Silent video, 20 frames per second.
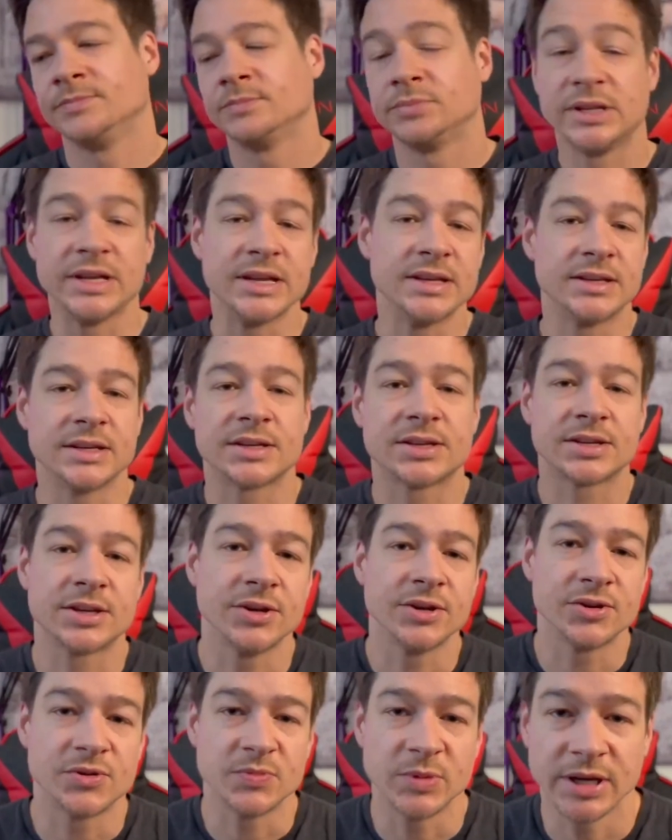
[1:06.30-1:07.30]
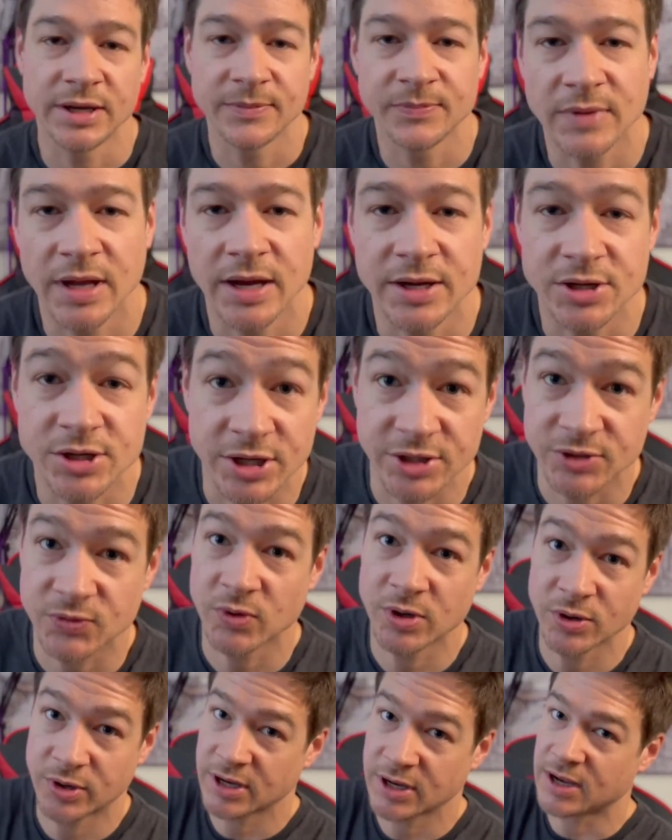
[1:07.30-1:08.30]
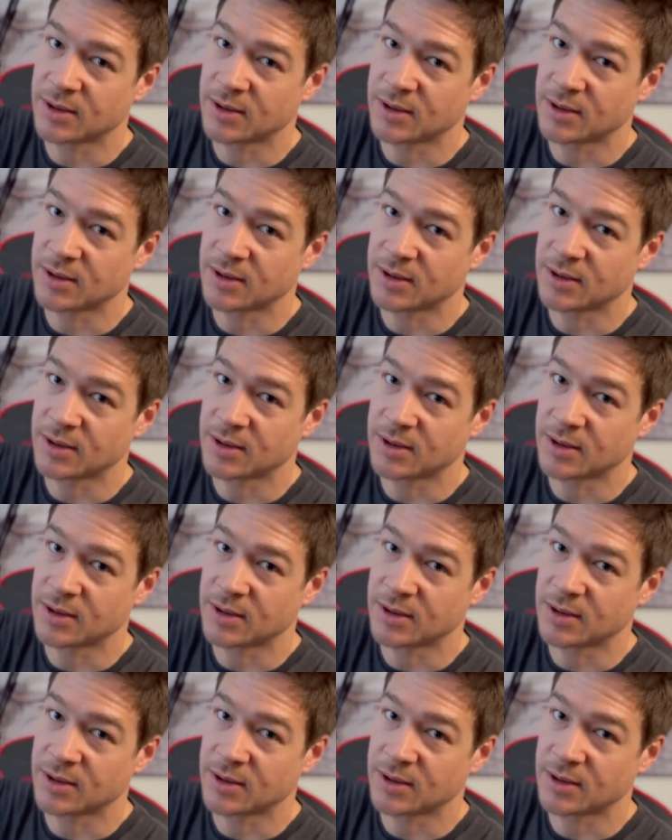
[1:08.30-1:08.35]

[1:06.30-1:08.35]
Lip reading: Please excuse me, I just woke